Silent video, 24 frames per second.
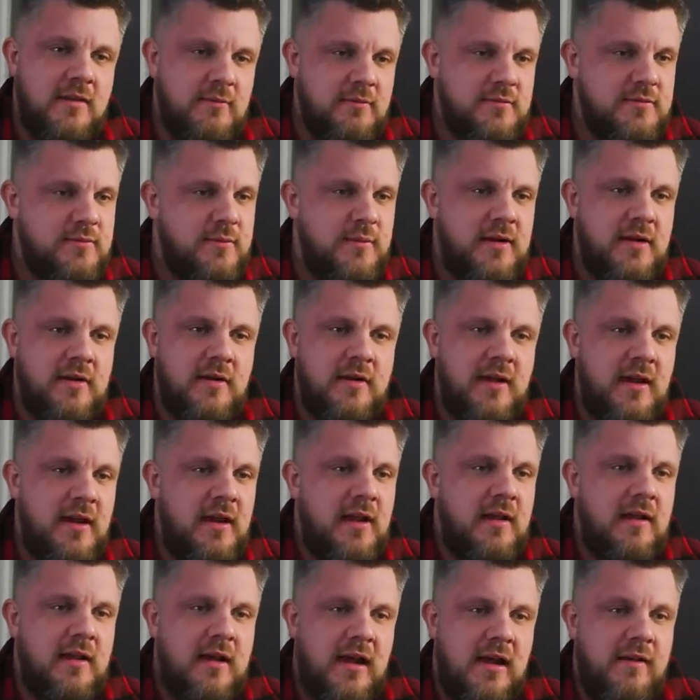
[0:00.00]
It was weird.
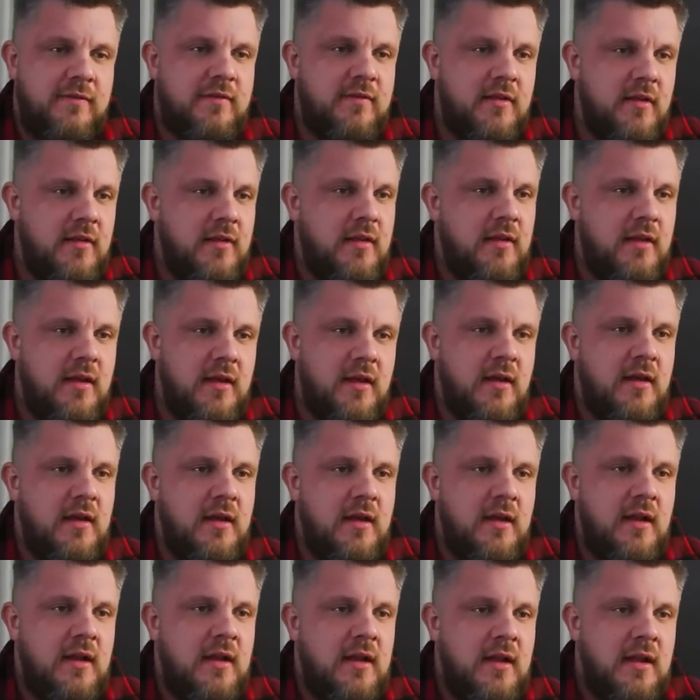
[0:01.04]
After the
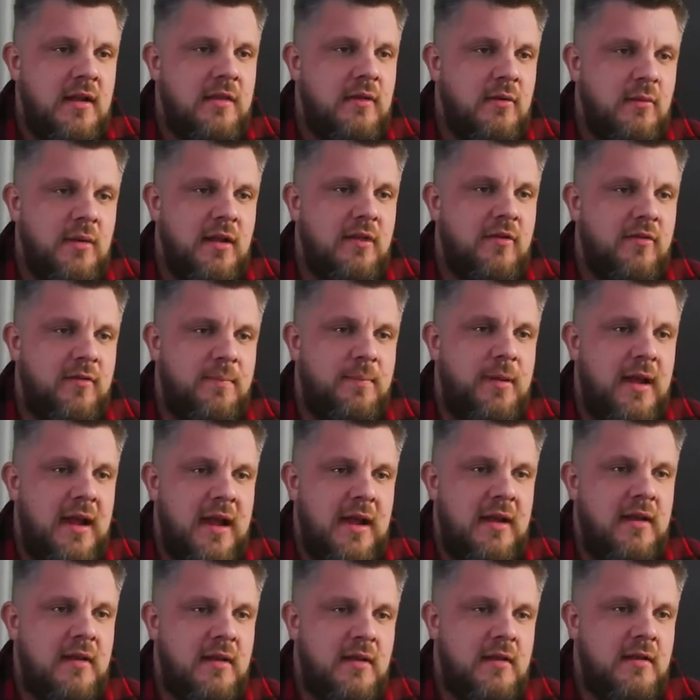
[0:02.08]
wheel of
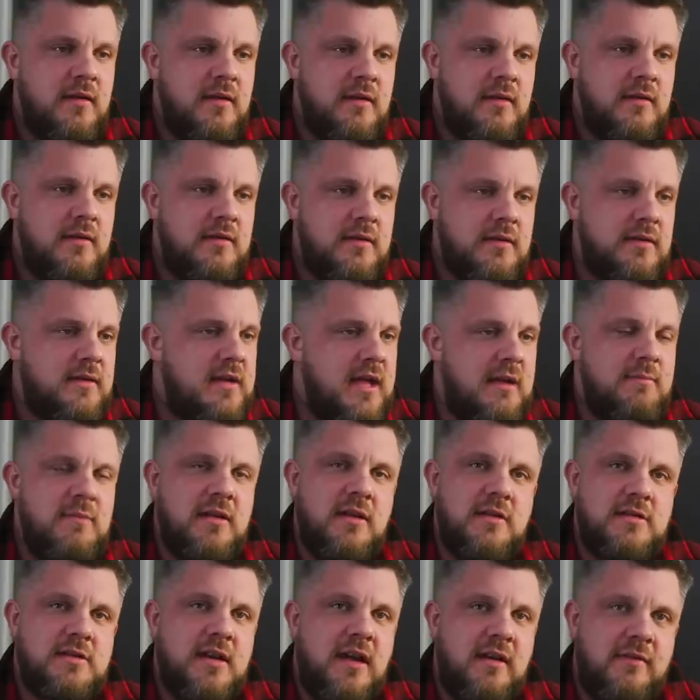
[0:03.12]
pain, 10
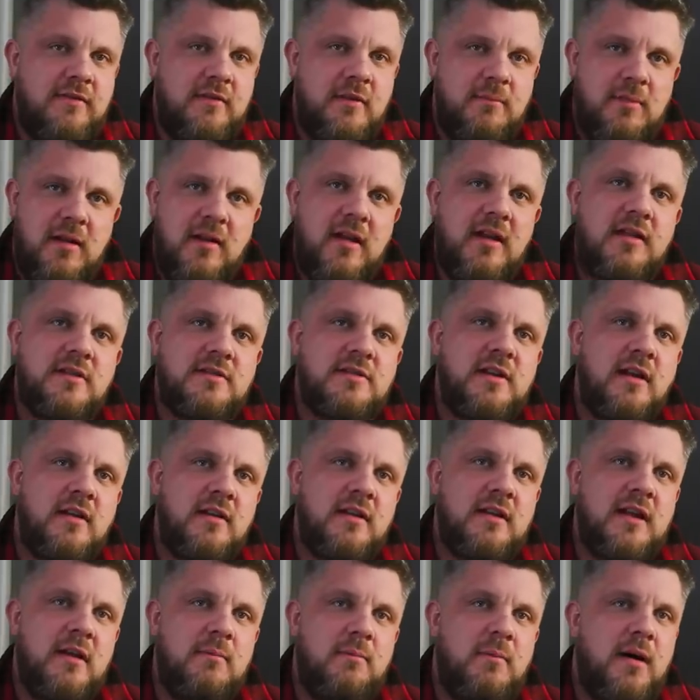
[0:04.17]
minutes after, my legs started
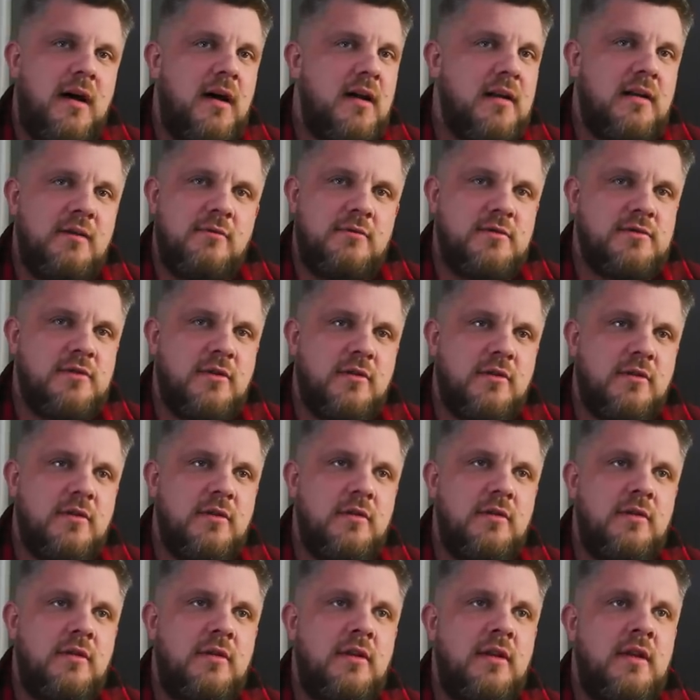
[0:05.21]
to come back and it was all
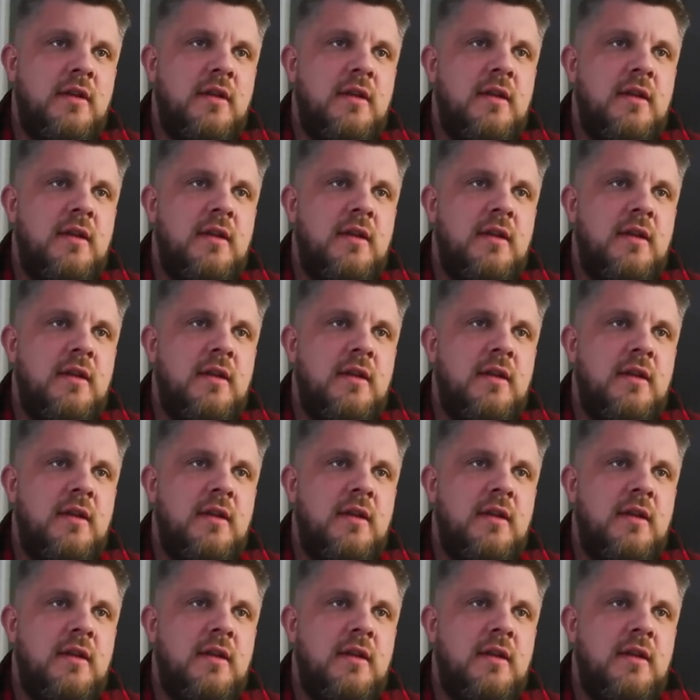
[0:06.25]
good.